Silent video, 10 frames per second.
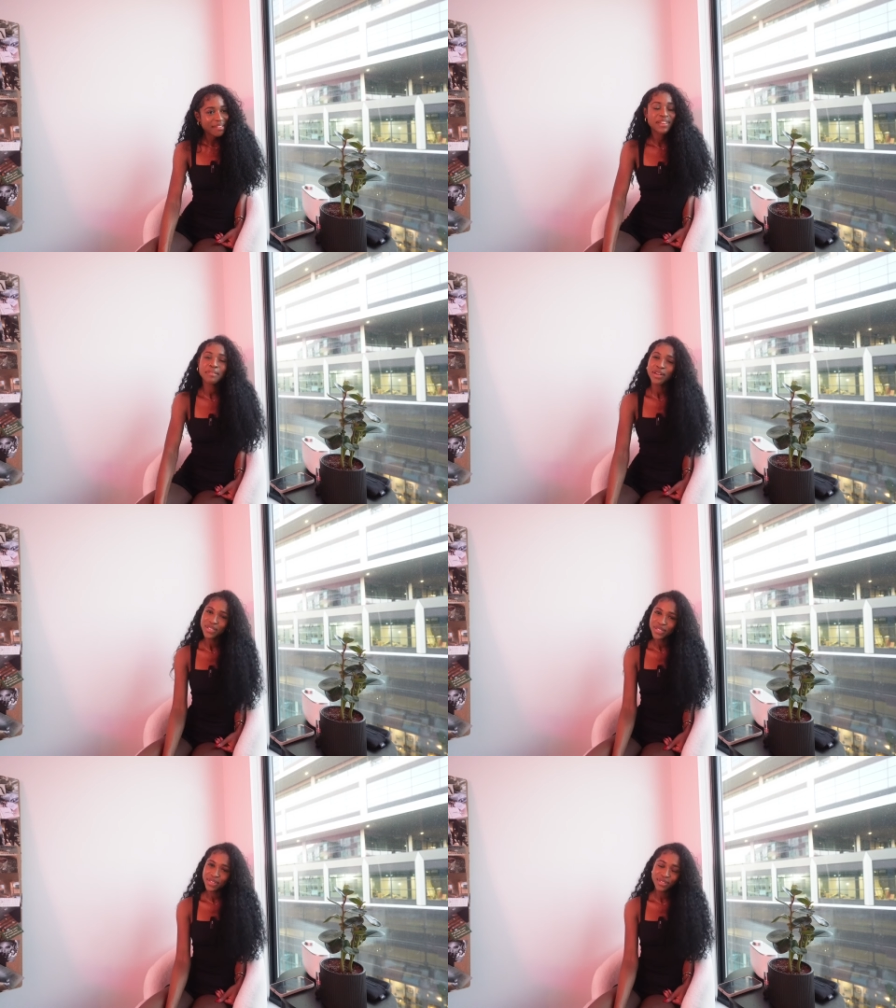But I'm
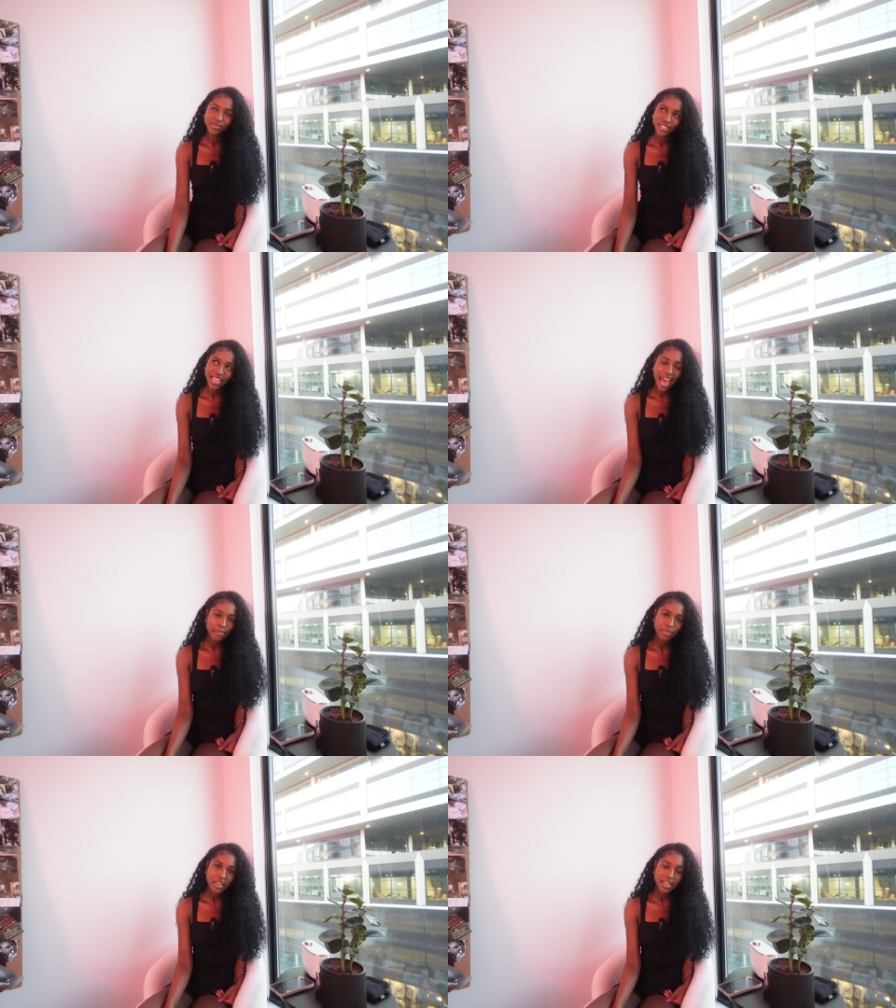also just really
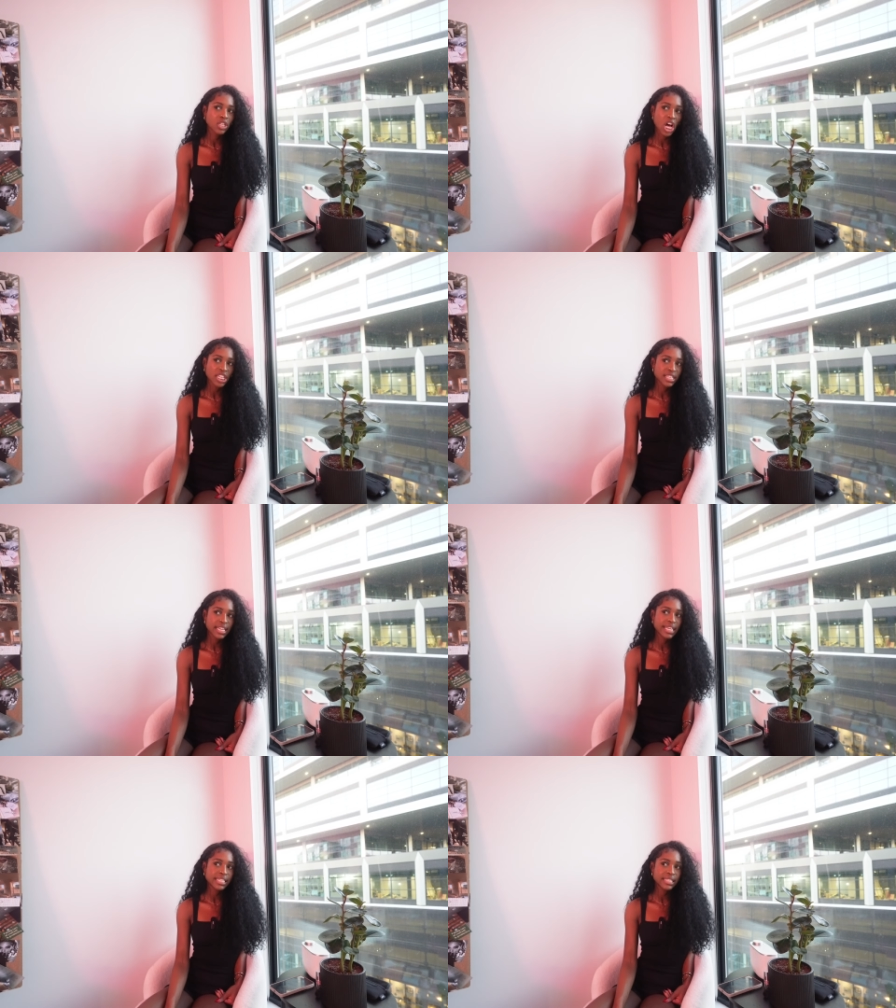happy. The
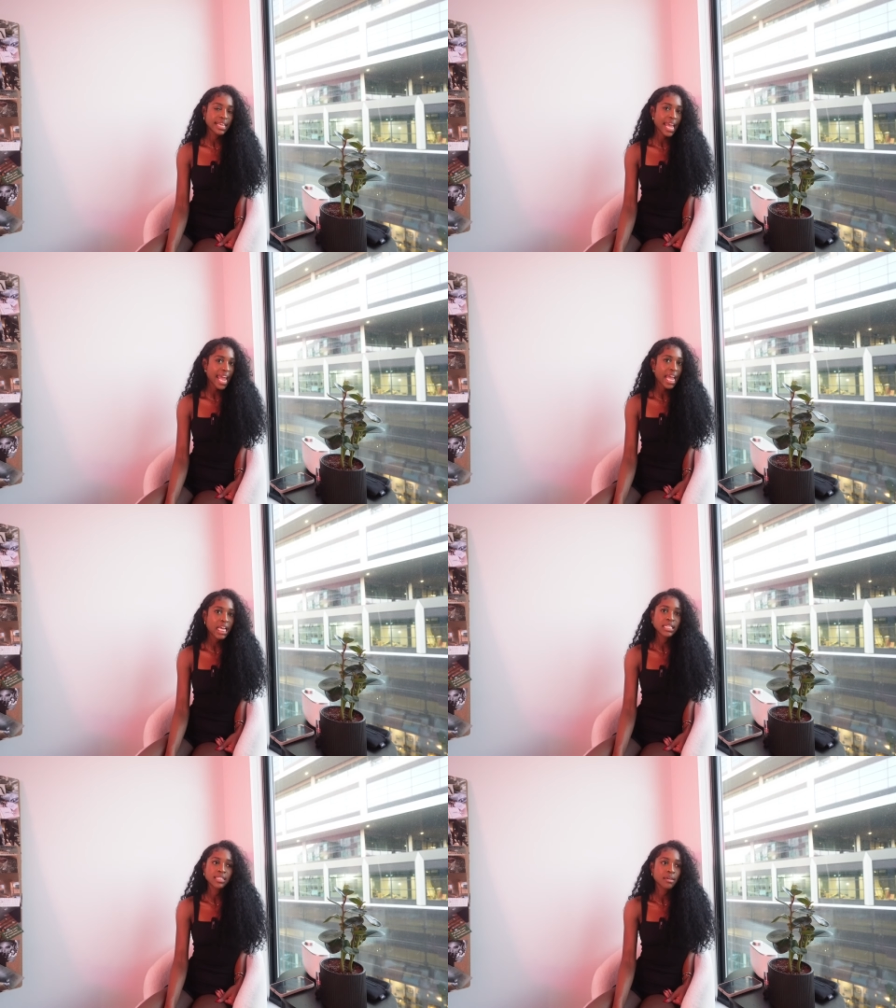losses, the
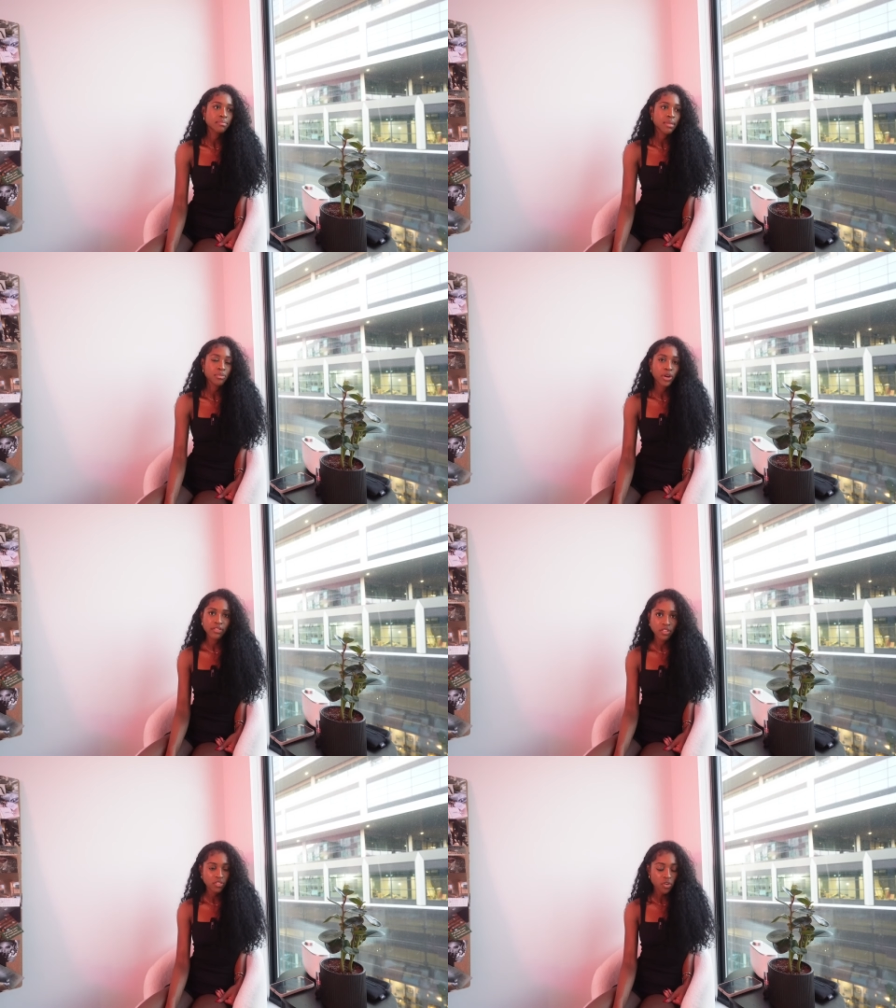gains, I'm, I'm
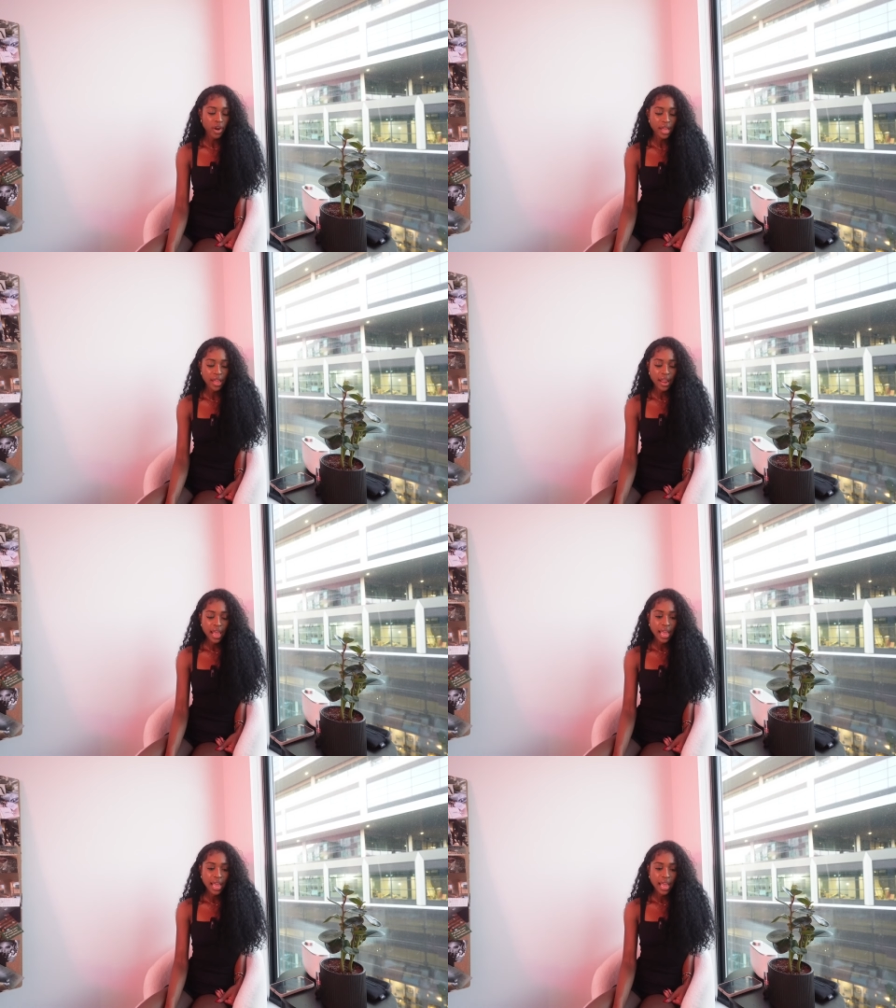grateful for it.